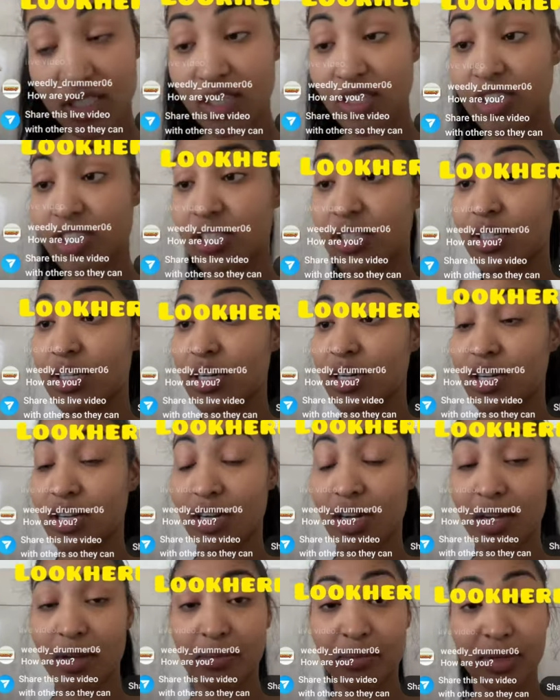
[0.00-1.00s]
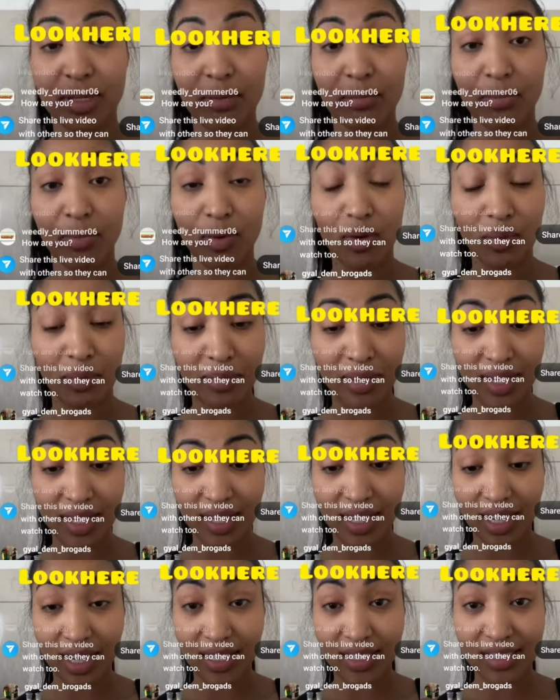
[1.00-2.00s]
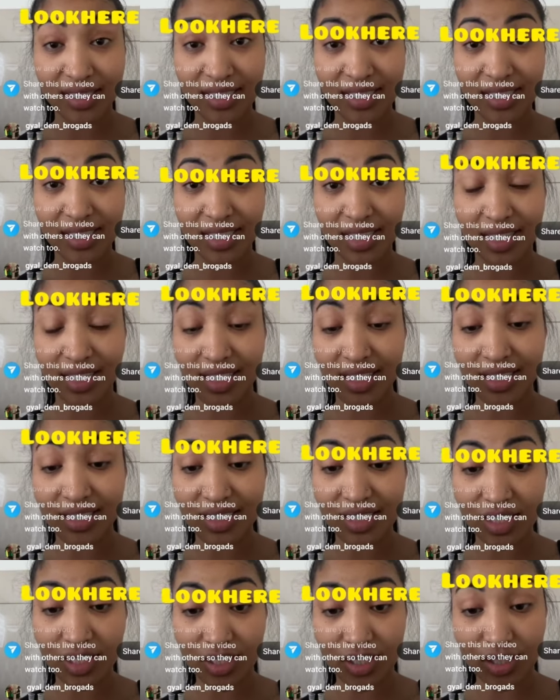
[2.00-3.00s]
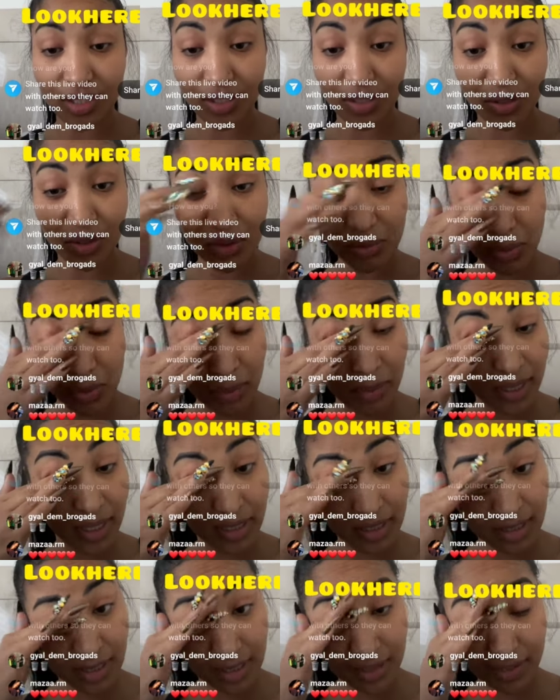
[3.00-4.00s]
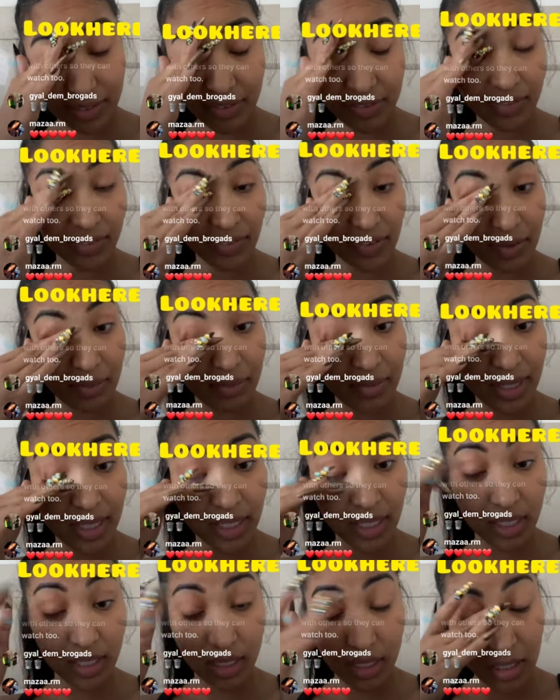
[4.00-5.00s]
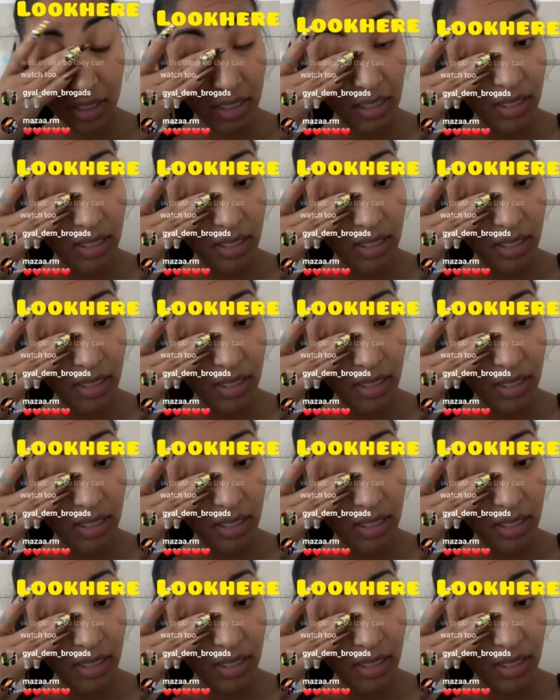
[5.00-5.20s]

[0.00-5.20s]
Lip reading: it's such a big moment, guys. It is such a huge moment for me.